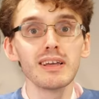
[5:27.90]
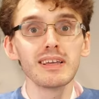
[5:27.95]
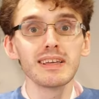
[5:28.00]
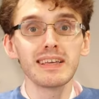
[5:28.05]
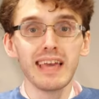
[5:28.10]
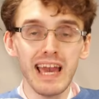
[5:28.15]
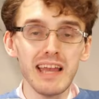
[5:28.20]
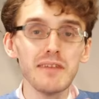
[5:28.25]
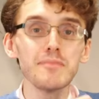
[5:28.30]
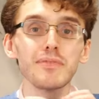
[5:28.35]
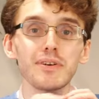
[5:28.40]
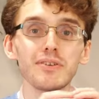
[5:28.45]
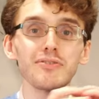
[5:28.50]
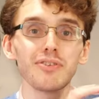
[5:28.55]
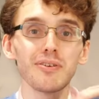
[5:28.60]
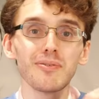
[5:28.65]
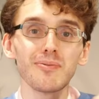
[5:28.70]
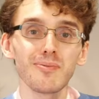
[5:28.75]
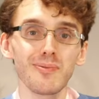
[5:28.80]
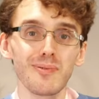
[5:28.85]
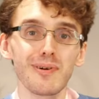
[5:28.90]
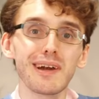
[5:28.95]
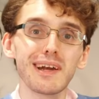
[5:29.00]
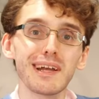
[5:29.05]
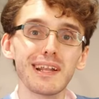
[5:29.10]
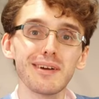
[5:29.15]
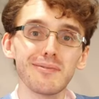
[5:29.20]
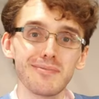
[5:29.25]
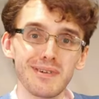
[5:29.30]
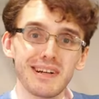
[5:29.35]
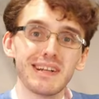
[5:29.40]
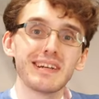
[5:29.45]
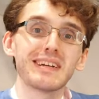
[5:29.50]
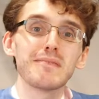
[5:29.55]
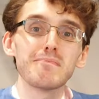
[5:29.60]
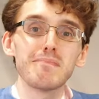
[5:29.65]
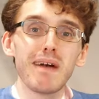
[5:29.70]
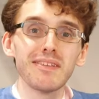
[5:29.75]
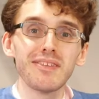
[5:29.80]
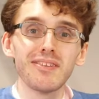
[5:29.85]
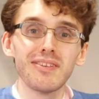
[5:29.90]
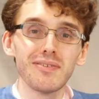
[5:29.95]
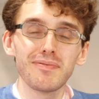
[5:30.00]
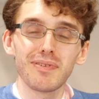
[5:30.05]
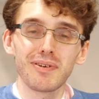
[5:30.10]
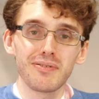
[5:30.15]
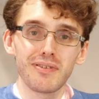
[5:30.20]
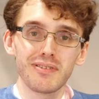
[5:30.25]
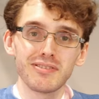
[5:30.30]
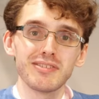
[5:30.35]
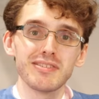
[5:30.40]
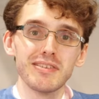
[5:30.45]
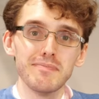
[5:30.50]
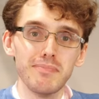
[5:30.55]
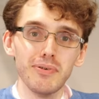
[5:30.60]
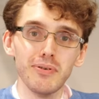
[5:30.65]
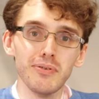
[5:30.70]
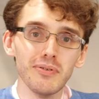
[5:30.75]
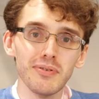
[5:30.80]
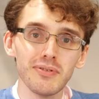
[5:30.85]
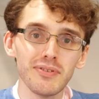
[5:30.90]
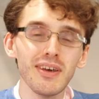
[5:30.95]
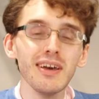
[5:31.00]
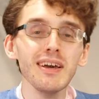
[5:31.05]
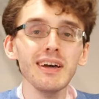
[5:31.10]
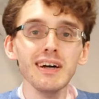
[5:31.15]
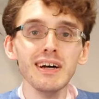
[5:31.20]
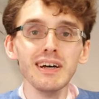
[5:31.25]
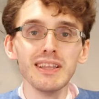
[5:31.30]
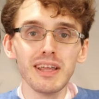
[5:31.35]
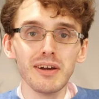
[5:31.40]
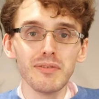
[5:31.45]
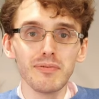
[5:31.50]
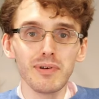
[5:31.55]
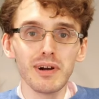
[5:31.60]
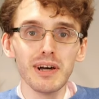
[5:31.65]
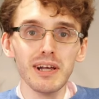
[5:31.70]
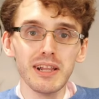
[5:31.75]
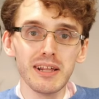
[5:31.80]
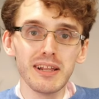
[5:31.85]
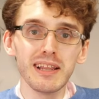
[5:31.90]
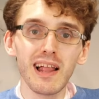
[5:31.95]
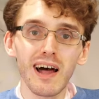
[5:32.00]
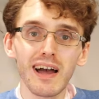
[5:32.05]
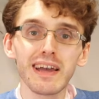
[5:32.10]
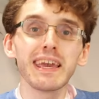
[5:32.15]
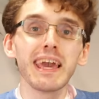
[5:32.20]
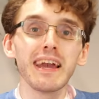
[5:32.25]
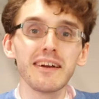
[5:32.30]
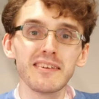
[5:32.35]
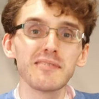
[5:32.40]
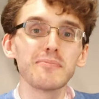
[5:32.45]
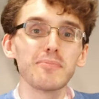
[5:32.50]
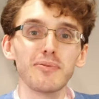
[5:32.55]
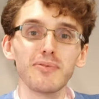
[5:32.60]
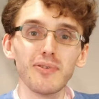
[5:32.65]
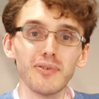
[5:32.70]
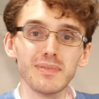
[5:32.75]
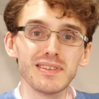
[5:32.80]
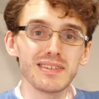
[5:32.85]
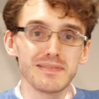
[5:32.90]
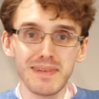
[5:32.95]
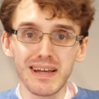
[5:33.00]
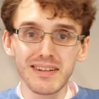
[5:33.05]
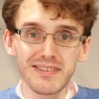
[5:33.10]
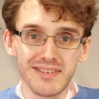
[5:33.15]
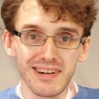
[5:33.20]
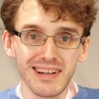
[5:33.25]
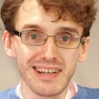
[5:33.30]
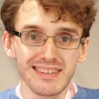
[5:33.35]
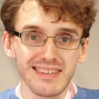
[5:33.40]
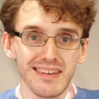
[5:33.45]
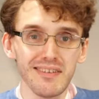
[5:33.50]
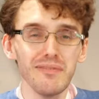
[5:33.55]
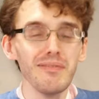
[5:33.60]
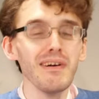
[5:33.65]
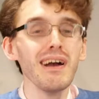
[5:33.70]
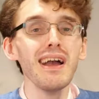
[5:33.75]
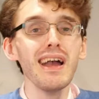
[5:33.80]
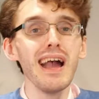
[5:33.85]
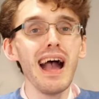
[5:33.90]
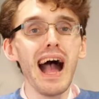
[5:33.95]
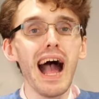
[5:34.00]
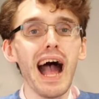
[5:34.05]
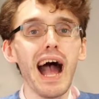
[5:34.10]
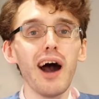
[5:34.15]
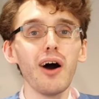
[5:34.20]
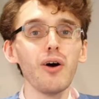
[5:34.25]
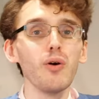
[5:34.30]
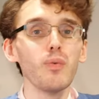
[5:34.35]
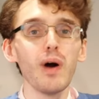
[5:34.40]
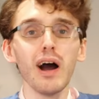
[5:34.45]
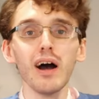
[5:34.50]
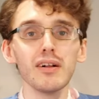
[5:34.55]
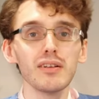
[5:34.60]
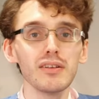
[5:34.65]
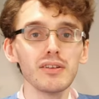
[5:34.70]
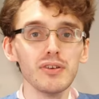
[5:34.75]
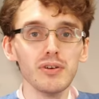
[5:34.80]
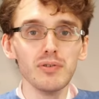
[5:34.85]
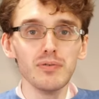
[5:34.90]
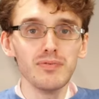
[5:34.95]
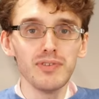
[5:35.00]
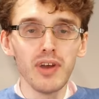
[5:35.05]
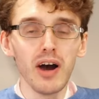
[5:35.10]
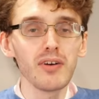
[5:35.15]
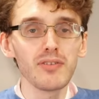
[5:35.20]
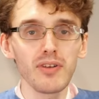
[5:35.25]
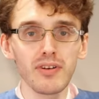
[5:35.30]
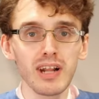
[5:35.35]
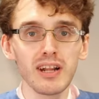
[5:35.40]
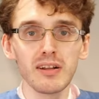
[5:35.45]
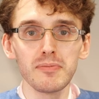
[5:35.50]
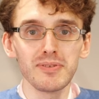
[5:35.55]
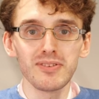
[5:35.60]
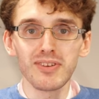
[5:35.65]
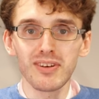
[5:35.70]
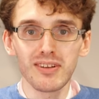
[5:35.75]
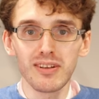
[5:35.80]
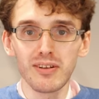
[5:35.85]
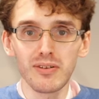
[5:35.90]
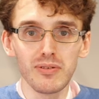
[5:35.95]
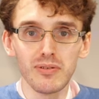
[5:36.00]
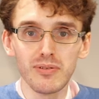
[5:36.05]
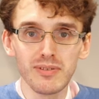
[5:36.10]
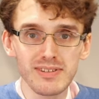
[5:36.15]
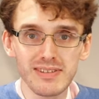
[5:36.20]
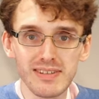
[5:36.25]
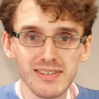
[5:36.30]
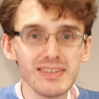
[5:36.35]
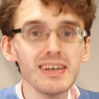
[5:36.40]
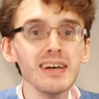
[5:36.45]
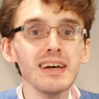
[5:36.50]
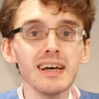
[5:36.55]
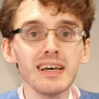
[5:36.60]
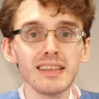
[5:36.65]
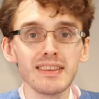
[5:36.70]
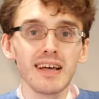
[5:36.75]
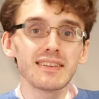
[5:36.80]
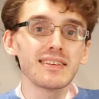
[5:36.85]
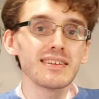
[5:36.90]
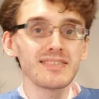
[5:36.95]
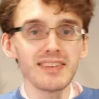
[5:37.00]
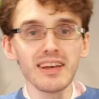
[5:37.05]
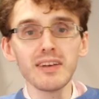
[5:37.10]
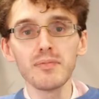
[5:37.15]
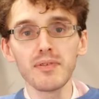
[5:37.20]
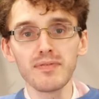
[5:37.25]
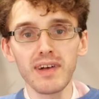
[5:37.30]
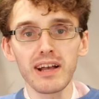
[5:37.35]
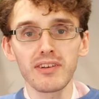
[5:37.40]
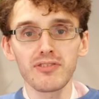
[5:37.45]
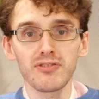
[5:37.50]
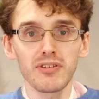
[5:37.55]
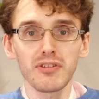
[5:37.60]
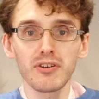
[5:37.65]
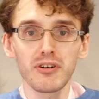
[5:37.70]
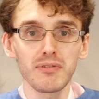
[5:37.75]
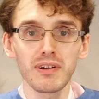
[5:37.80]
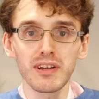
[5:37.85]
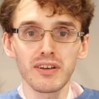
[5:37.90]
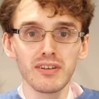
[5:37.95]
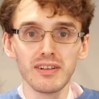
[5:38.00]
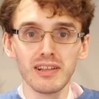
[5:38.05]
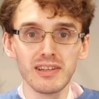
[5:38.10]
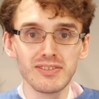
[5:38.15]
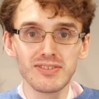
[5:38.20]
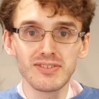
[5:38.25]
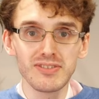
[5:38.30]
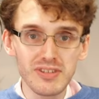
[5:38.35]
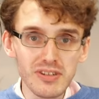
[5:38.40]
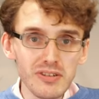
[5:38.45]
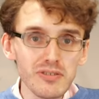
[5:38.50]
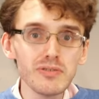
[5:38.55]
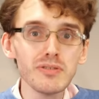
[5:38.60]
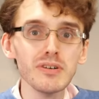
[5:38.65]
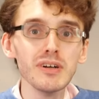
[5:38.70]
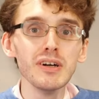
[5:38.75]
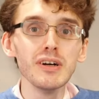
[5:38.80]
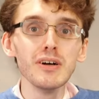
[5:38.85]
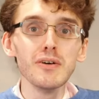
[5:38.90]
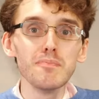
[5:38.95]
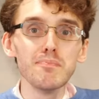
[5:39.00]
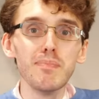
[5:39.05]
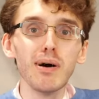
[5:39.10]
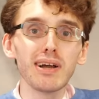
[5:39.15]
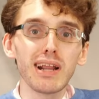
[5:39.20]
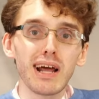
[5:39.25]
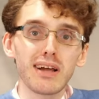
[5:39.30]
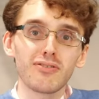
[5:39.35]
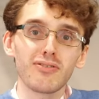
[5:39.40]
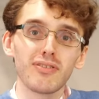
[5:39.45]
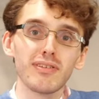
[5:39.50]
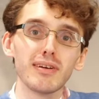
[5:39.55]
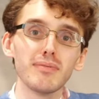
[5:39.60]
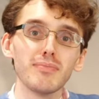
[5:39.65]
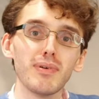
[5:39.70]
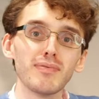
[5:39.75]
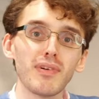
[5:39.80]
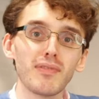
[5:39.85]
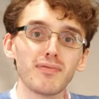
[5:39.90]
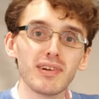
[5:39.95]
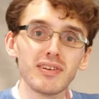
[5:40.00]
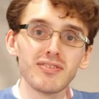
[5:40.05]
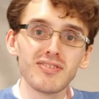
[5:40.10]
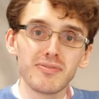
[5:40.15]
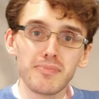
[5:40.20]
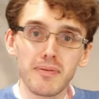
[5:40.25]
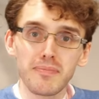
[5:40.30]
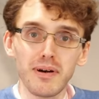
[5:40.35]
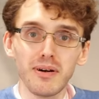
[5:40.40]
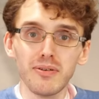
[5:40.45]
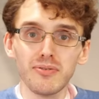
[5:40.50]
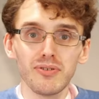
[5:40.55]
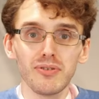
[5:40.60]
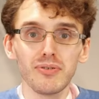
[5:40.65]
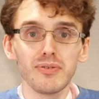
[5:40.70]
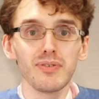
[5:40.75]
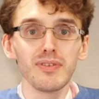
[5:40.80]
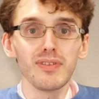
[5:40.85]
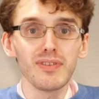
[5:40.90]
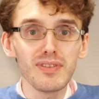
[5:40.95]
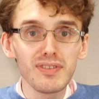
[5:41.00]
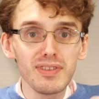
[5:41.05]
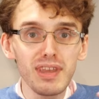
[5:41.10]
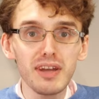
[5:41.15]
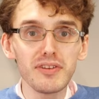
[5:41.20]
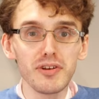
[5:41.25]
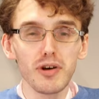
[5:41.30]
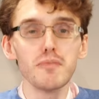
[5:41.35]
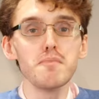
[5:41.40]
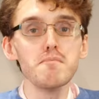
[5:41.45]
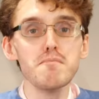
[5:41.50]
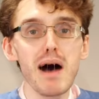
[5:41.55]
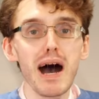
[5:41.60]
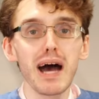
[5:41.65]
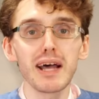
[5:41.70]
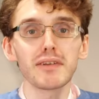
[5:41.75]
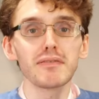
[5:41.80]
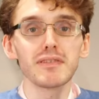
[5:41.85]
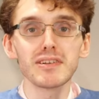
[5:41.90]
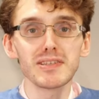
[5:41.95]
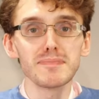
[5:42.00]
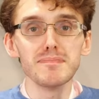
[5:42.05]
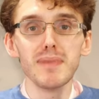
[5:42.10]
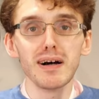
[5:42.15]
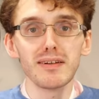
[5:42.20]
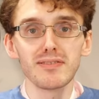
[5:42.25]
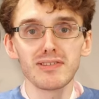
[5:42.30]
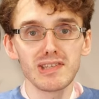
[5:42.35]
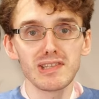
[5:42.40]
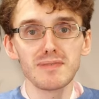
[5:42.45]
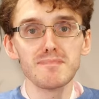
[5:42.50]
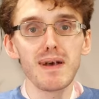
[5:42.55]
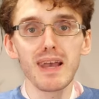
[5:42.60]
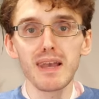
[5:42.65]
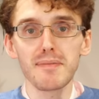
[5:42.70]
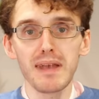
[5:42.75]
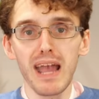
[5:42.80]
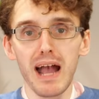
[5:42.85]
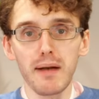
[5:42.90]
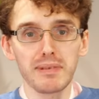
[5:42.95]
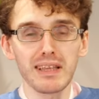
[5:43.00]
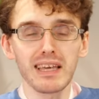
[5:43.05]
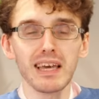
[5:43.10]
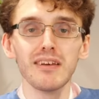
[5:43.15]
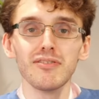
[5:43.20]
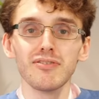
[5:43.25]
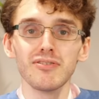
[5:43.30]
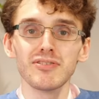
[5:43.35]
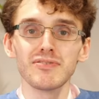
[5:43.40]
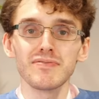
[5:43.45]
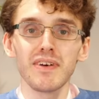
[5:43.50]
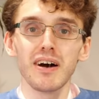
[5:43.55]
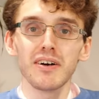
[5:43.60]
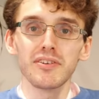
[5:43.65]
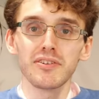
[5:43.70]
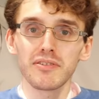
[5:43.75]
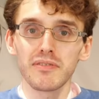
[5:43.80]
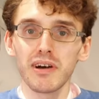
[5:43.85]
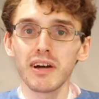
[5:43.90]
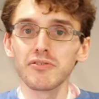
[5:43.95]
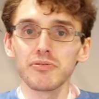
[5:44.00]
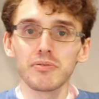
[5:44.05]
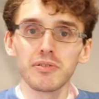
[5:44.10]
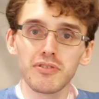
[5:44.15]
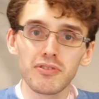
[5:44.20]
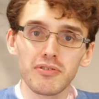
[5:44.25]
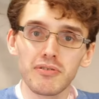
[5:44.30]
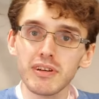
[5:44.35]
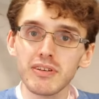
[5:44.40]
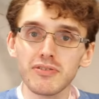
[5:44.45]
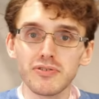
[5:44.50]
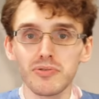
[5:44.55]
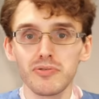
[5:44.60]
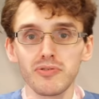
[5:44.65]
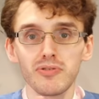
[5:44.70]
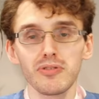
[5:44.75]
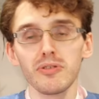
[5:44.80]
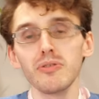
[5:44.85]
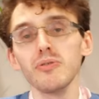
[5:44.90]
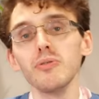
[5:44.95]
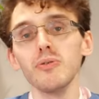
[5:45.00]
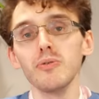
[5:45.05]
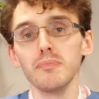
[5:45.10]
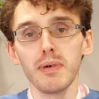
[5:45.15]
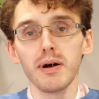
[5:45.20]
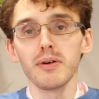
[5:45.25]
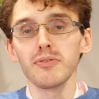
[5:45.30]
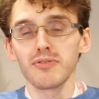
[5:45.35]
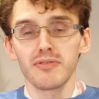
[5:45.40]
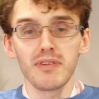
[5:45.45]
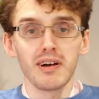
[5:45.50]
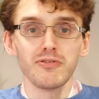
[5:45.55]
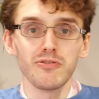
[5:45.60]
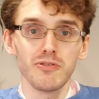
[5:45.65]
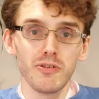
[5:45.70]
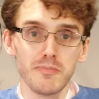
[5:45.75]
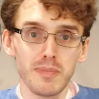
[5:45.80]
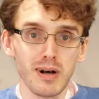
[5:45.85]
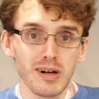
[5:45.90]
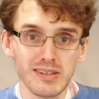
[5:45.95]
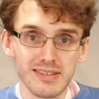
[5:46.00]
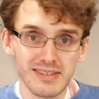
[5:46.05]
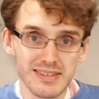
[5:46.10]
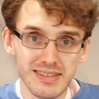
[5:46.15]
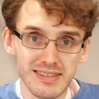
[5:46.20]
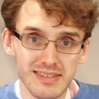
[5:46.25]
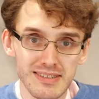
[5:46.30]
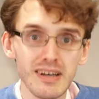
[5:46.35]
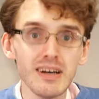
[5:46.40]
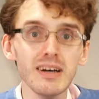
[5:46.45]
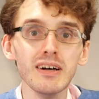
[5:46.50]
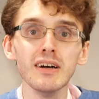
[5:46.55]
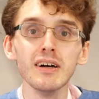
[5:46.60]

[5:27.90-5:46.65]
Cambridge are really, really competitive across the board. They really like hearing performance metrics of how well you've done on any particular courses. They're the same with extracurriculars too, but actually with a research proposal, they don't matter as much as maybe applications for undergraduate degrees or taught postgraduate masters.